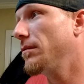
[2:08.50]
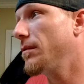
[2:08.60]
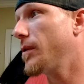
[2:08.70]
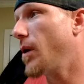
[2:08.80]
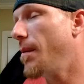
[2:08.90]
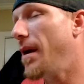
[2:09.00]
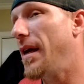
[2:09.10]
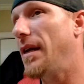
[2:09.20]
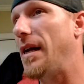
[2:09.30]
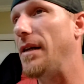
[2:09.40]
so I'm
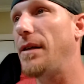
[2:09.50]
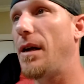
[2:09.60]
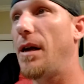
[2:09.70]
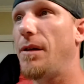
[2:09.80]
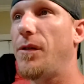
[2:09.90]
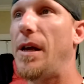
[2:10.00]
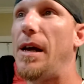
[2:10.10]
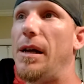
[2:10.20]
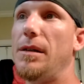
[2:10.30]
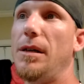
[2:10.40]
hanging out there
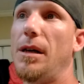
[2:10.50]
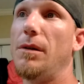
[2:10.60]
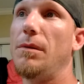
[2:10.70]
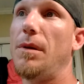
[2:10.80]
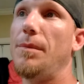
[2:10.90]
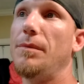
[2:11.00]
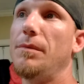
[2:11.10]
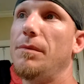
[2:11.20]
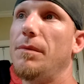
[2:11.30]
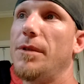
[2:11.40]
outside, I'm
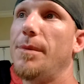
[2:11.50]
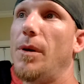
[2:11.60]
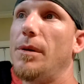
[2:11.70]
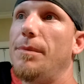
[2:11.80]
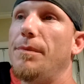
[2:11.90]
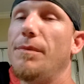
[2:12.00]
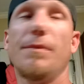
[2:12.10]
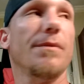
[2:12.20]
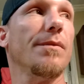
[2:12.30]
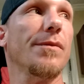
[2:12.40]
smoking a
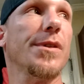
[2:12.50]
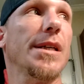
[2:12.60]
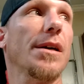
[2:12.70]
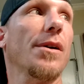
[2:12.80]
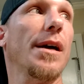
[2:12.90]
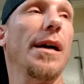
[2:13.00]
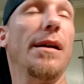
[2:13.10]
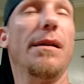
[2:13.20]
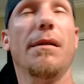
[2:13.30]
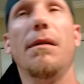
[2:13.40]

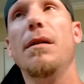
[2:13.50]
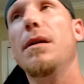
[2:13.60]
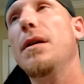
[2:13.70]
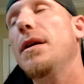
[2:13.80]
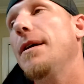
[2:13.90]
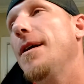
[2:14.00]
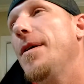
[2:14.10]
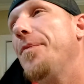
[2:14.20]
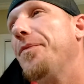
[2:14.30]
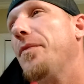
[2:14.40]
cigarette, and
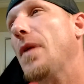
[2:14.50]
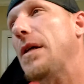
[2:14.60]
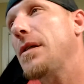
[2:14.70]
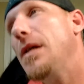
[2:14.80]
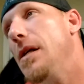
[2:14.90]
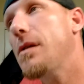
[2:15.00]
I see